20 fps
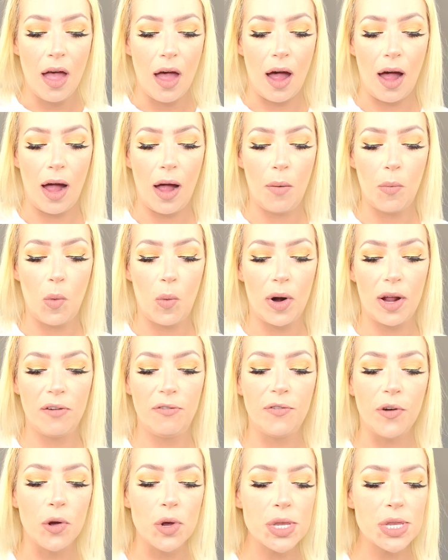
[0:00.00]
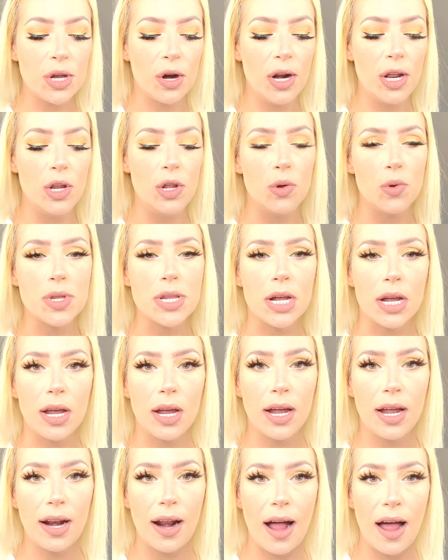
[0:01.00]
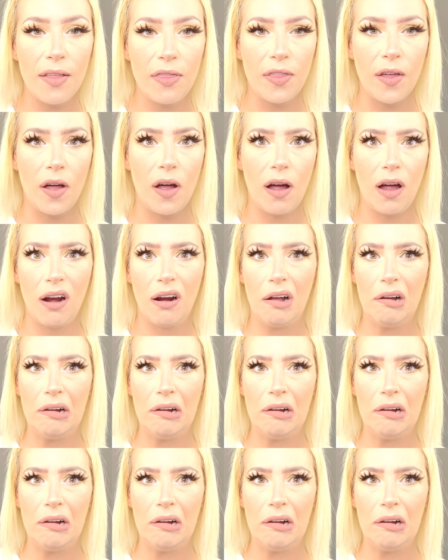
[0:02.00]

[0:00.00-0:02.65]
When I first started using it, I thought,